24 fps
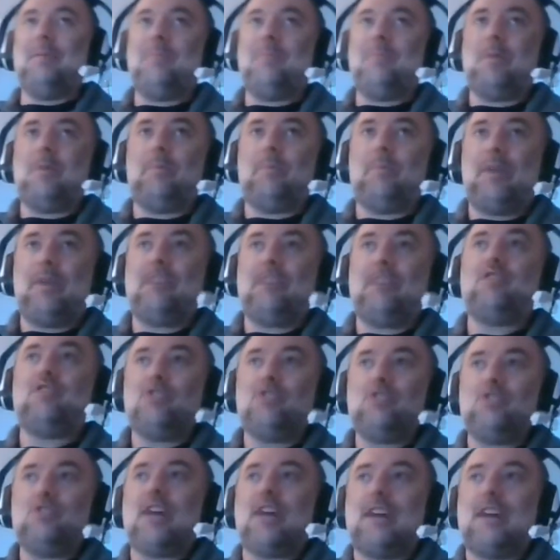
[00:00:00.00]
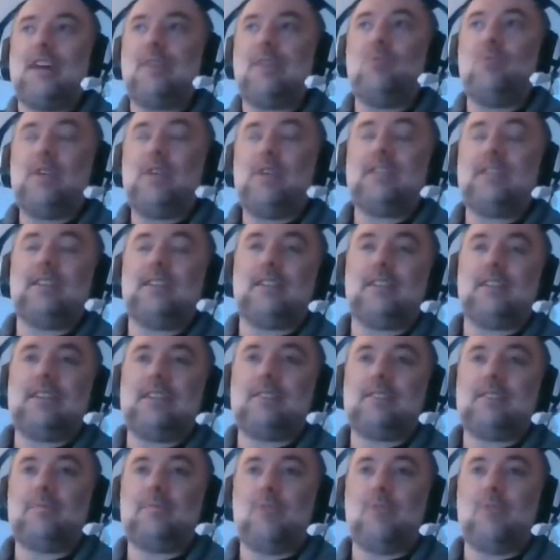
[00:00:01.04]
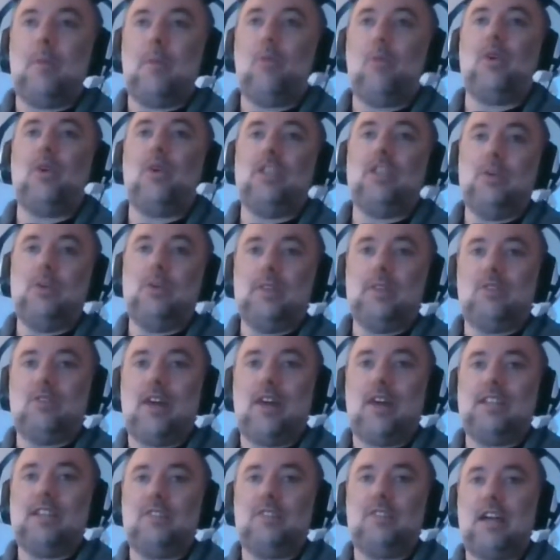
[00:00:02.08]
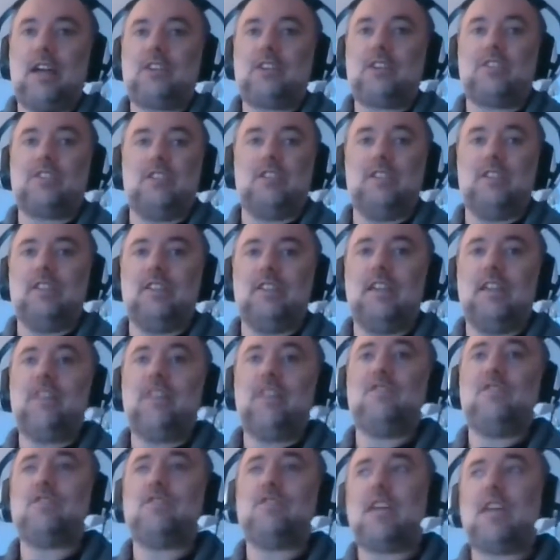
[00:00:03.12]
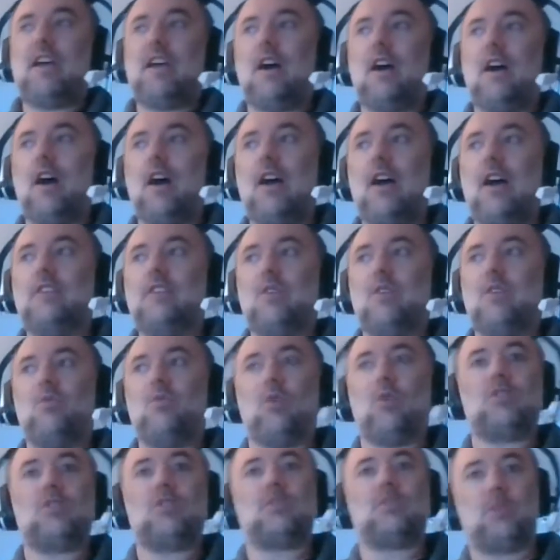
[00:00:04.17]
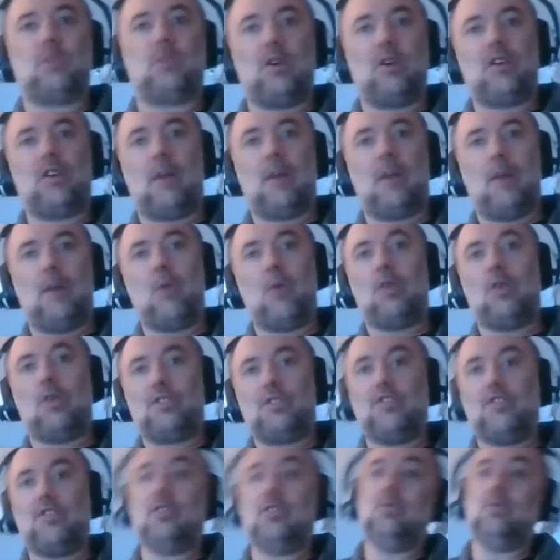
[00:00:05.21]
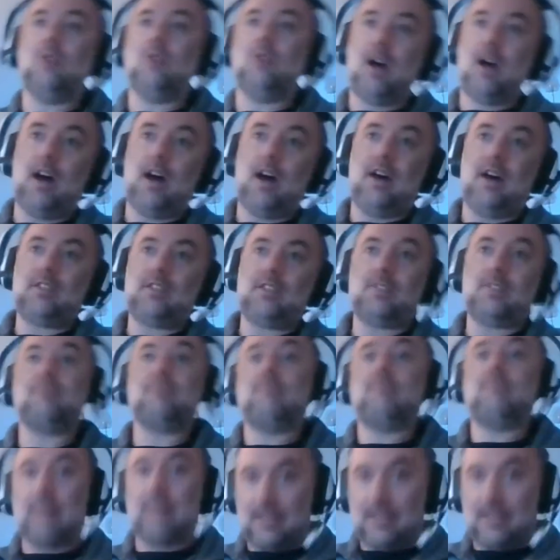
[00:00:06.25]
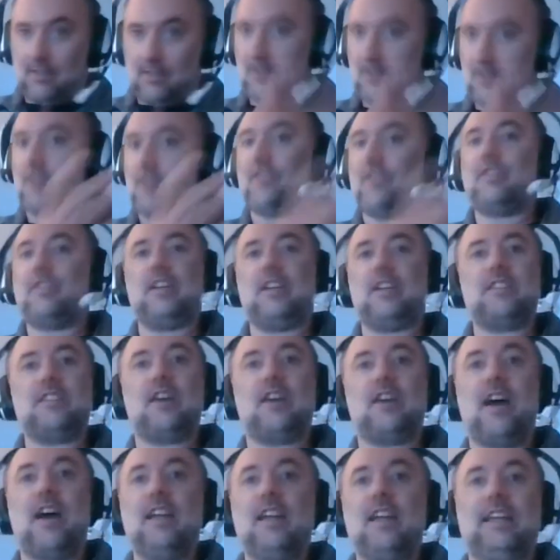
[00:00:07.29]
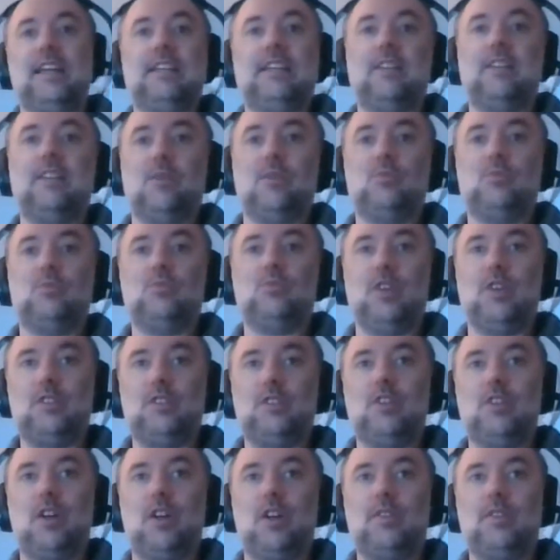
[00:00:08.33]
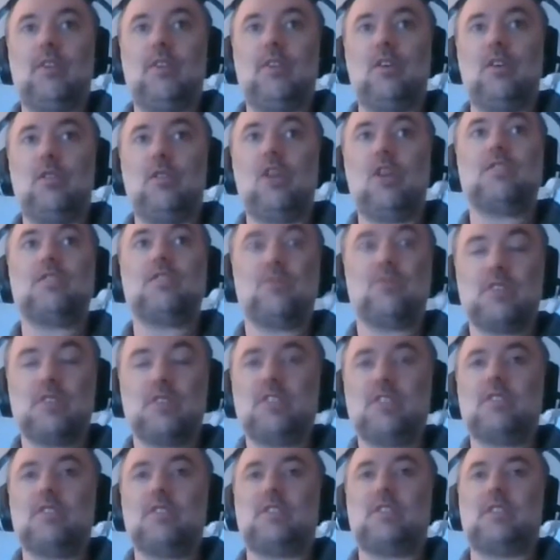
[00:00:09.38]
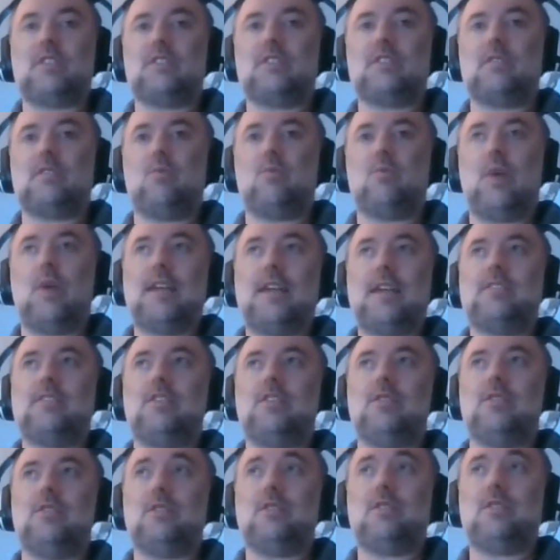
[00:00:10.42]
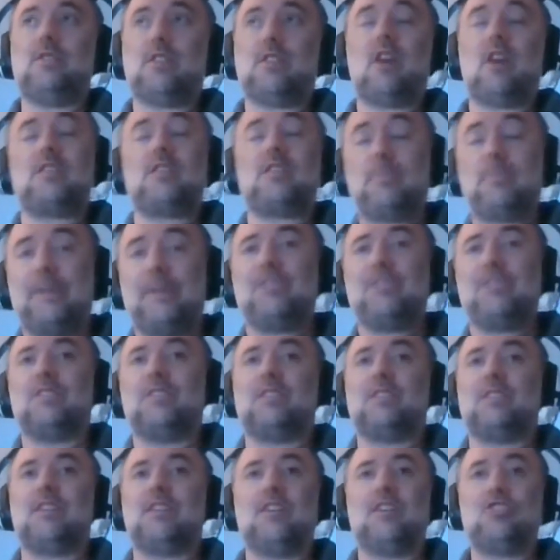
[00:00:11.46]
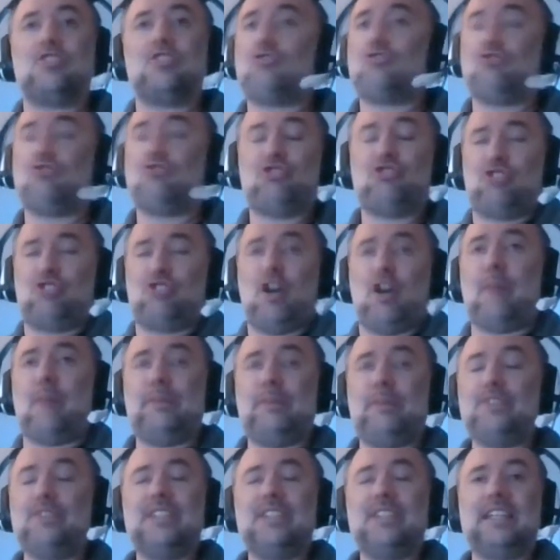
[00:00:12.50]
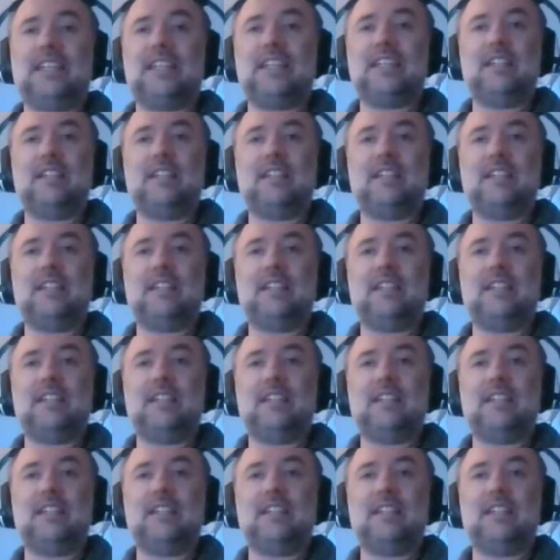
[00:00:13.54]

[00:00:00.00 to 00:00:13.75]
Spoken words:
But if you do that, then we can at least, you know, point you in the right direction. And if you say, I don't want to program, I want to do art, that's another thing entirely. That you know, there are lots of resources and ways that you can start to build, and just start building.